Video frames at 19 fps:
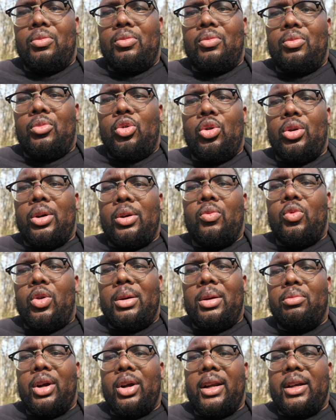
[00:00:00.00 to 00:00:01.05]
more than
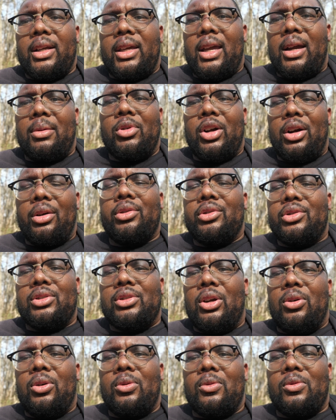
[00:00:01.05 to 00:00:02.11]
one brand of camera, others
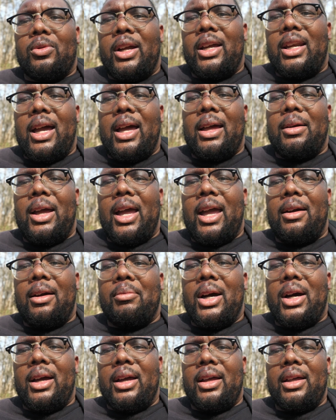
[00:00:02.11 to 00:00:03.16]
don't, right? I have
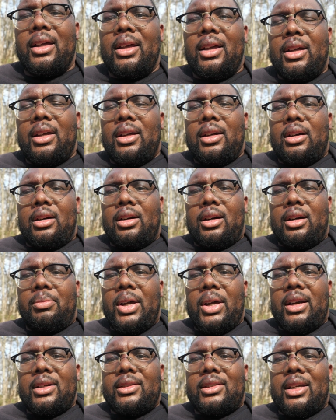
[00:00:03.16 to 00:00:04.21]
my
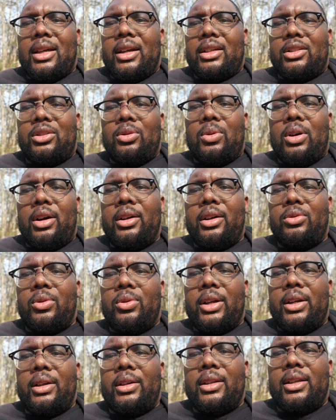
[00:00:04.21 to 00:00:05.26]
Panasonic
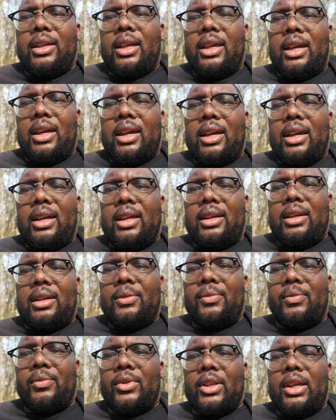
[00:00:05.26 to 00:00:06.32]
200, and
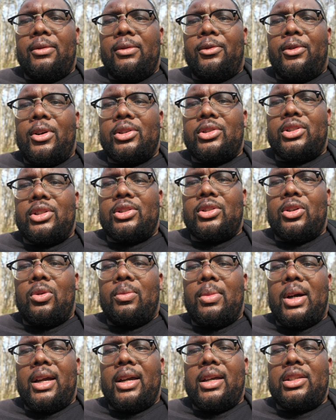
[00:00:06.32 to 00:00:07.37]
it functions on
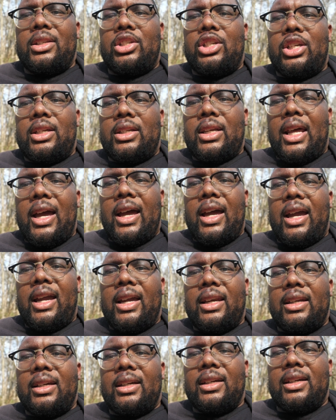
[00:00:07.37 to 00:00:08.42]
my
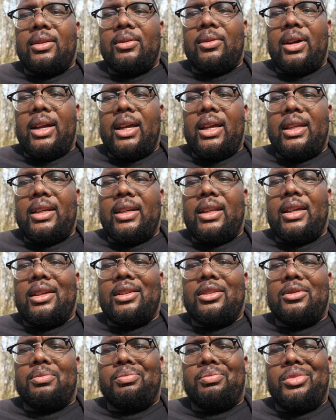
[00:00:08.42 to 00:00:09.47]
G9, right? And
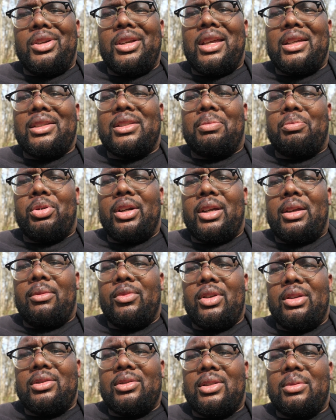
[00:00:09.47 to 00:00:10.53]
it gets pretty
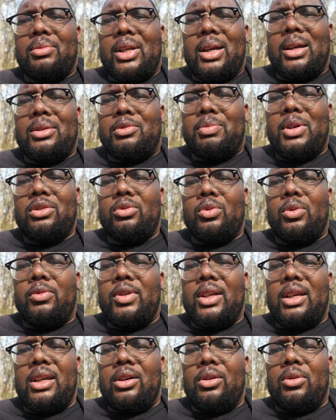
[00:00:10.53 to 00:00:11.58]
convenient sometimes, especially with
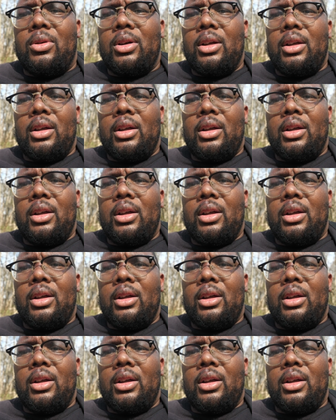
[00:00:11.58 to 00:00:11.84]
video.